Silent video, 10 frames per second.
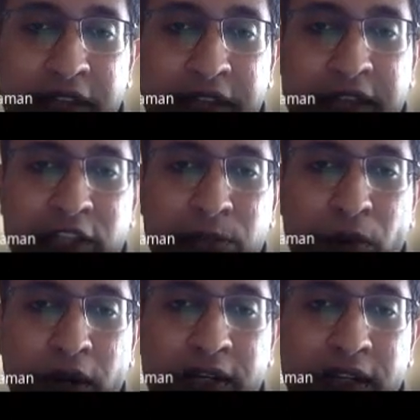Any
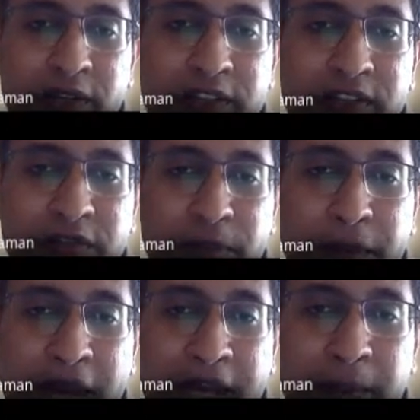small deviation from
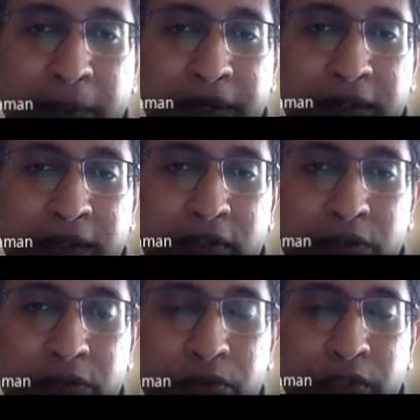I parallel
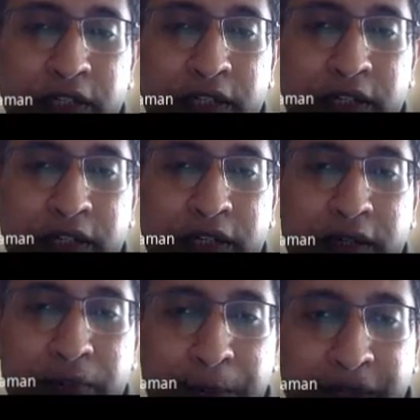to
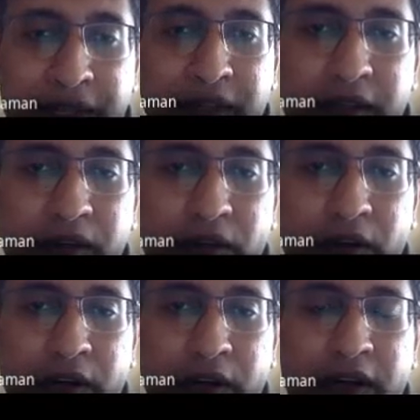B
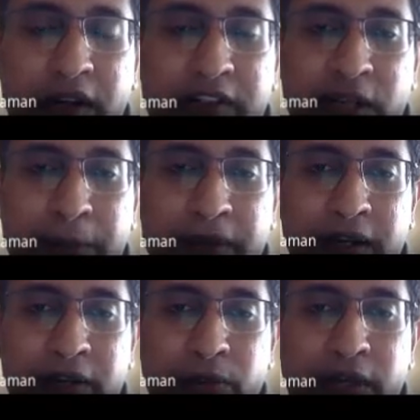or J
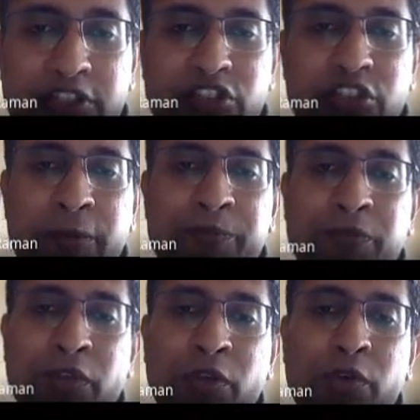parallel to H,
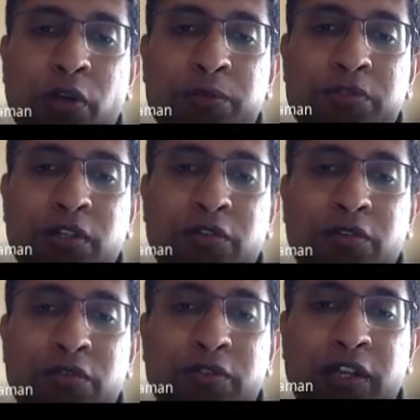you will observe
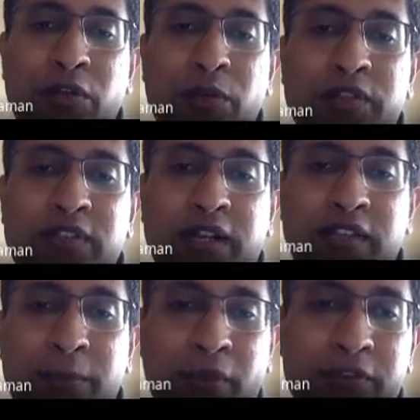that you will start
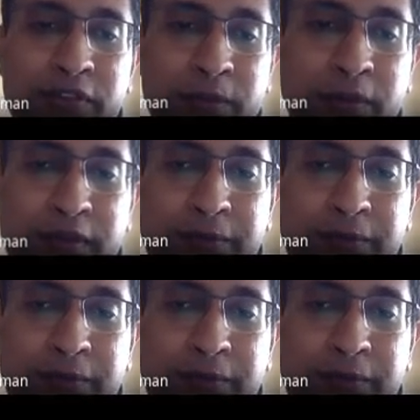seeing positive MR.